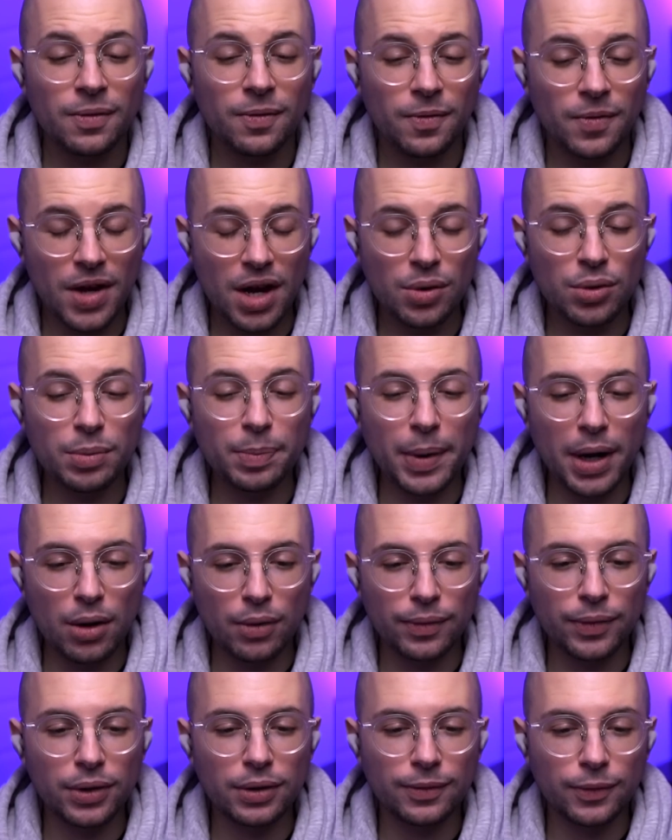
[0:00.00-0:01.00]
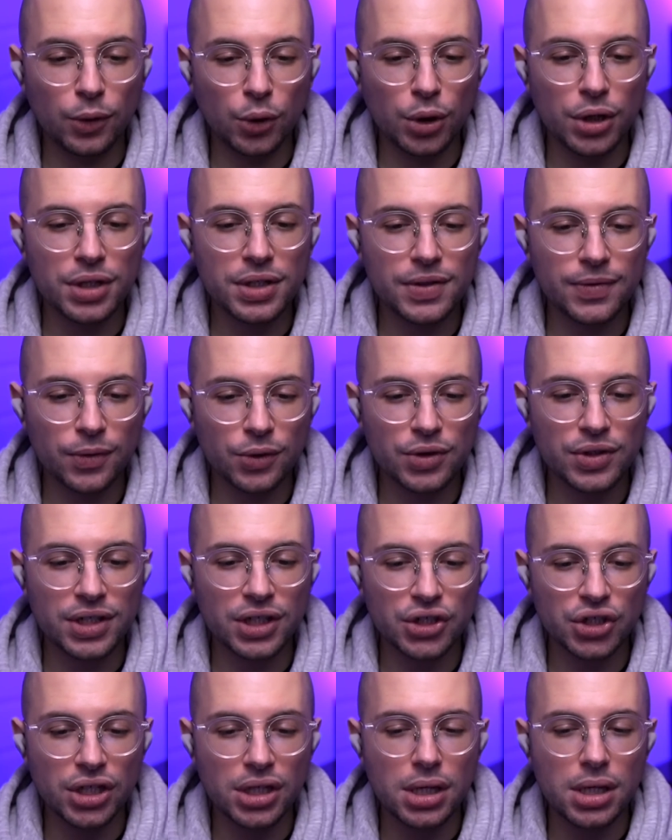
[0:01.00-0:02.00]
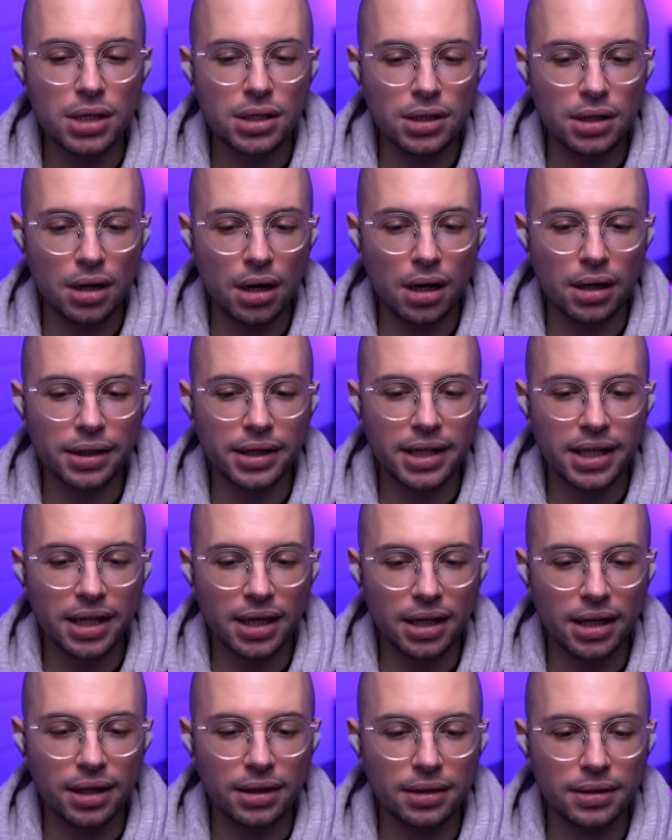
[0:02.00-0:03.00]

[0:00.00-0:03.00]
Very powerful voice for such a young kid.